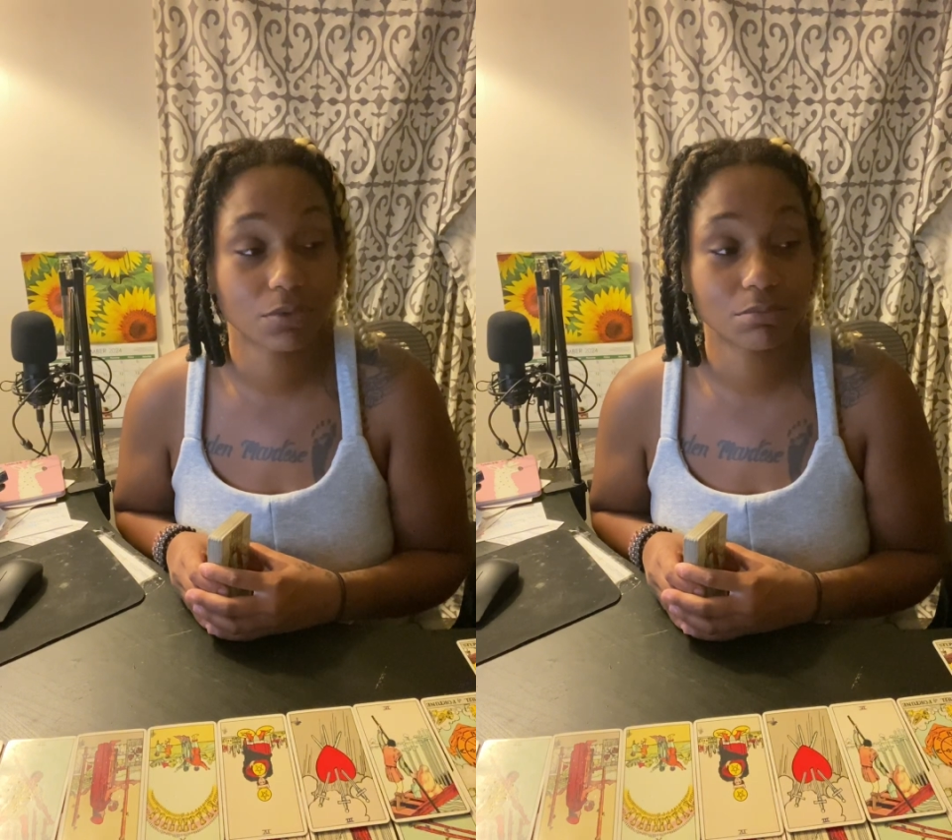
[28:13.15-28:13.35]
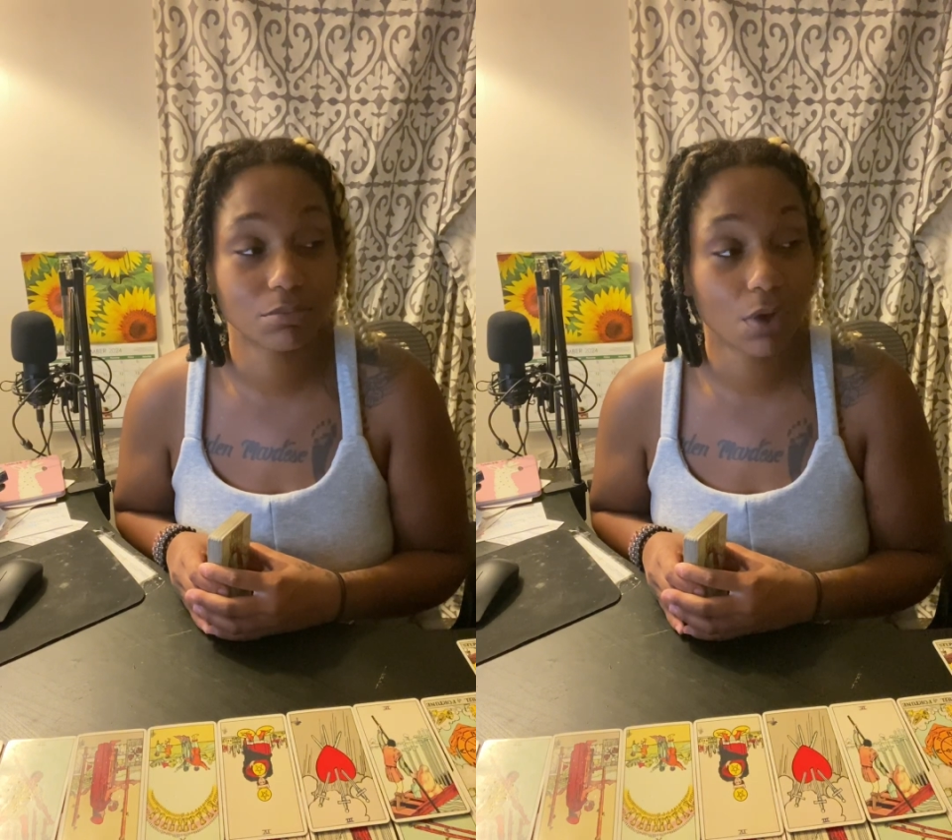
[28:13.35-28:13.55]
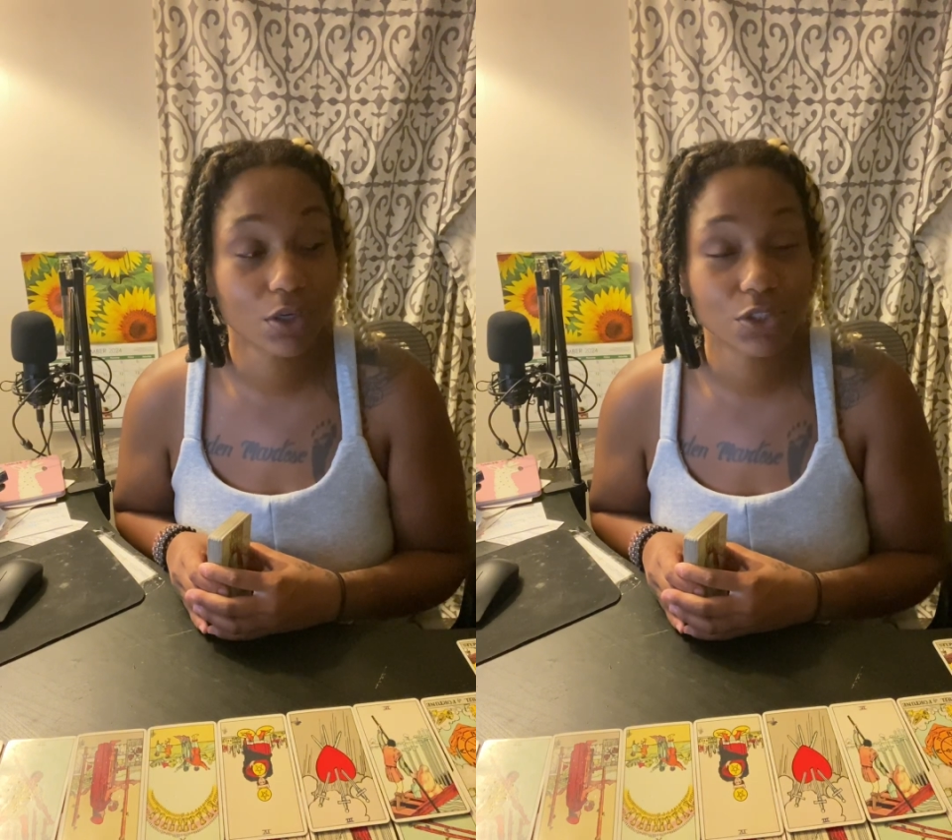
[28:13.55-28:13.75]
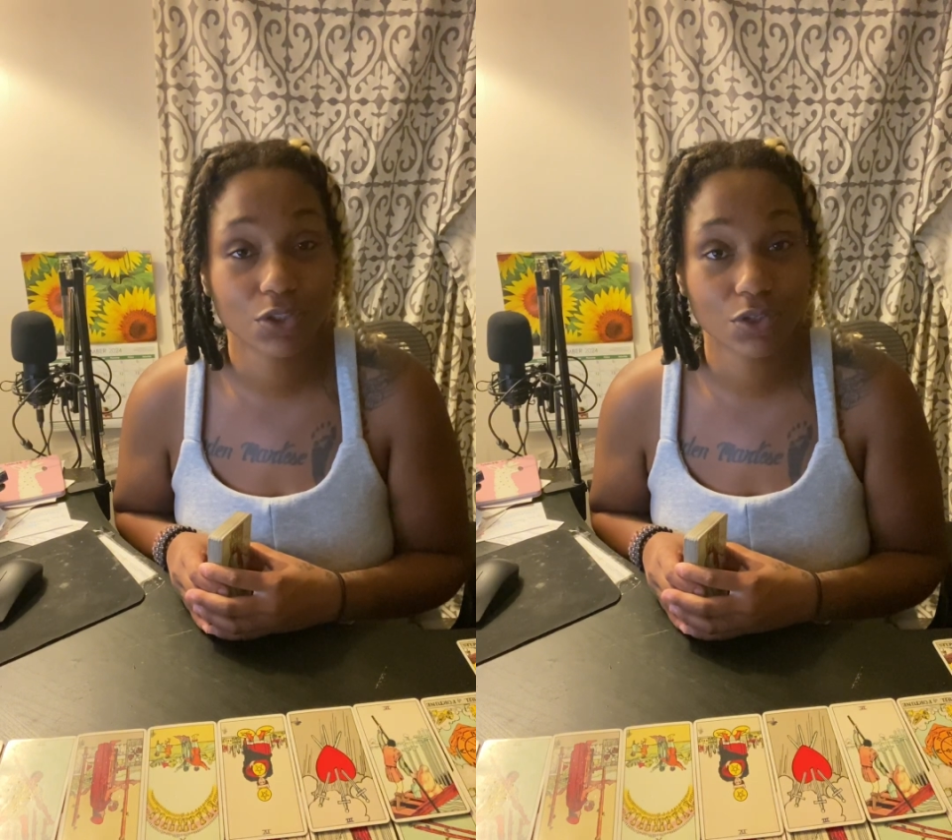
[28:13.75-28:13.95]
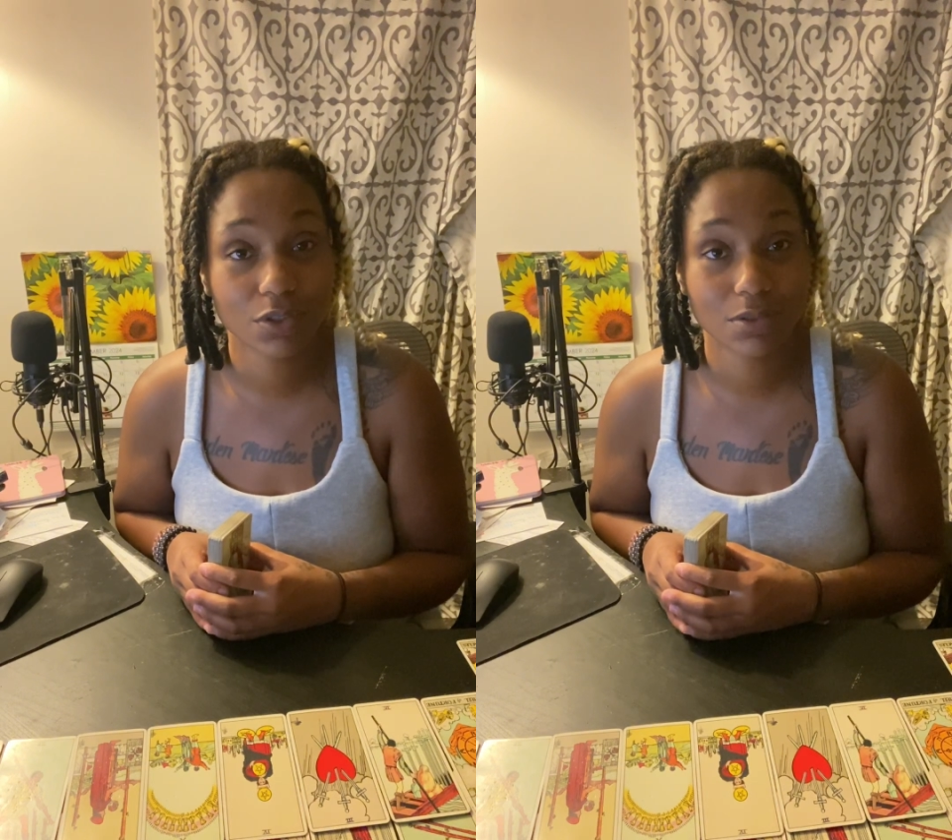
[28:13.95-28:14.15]

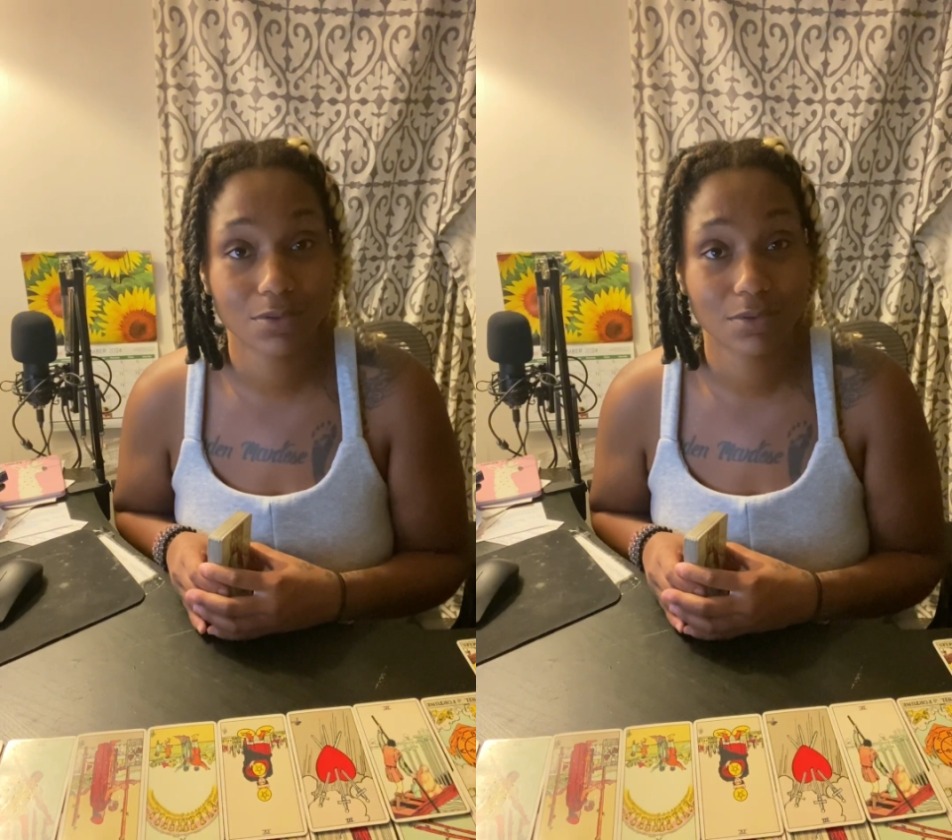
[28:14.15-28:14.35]
monitors